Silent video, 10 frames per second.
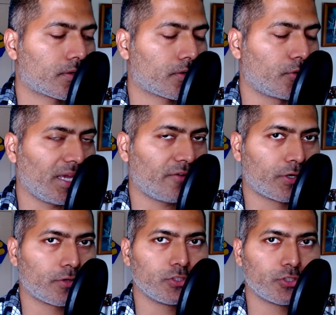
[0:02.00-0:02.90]
Today I
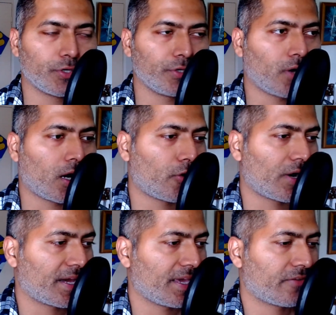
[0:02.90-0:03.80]
want to show you how
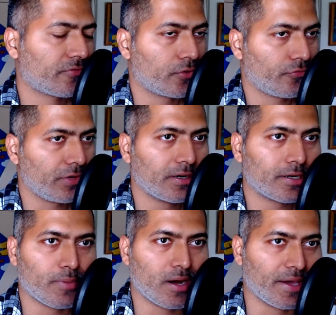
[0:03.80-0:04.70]
I have configured
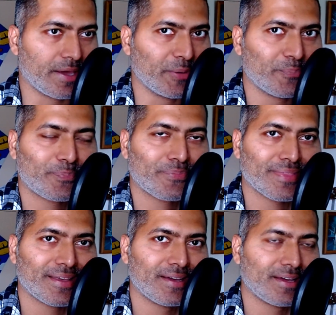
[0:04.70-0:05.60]
my
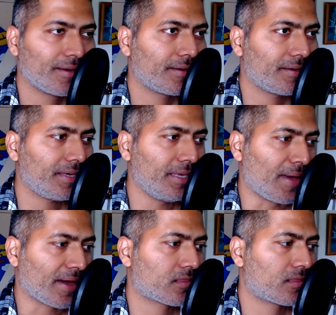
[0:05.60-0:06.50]

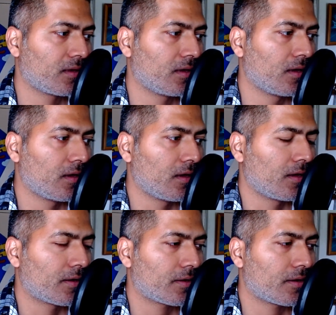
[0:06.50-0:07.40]
Emacs.
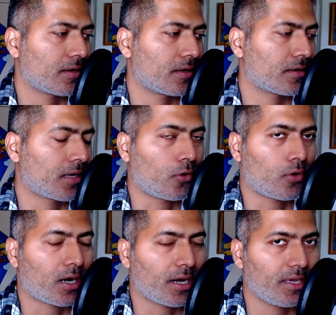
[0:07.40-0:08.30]
Now
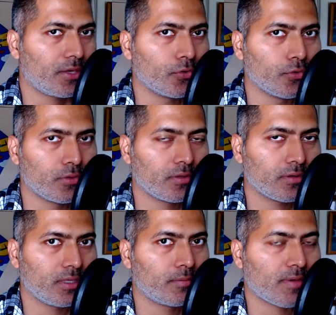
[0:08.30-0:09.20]
I use
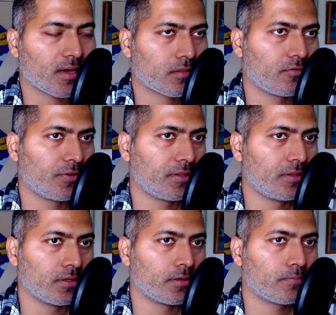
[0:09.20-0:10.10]
Emacs with
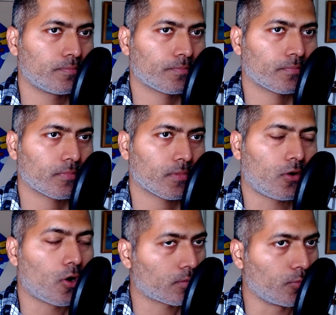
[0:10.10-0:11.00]
the
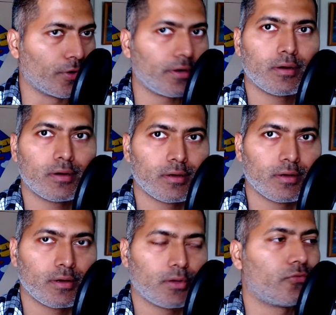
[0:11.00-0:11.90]
Org mode
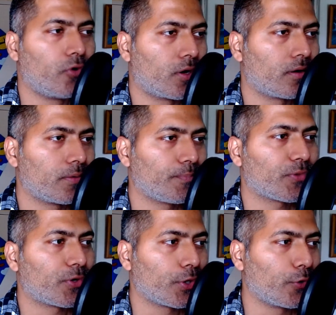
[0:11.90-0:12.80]
for
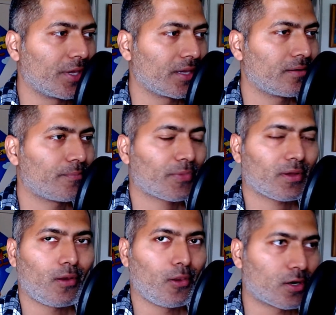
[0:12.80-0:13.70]
doing
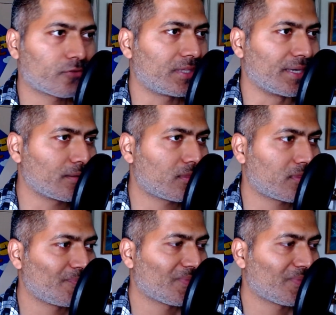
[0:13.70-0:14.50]
a lot of things,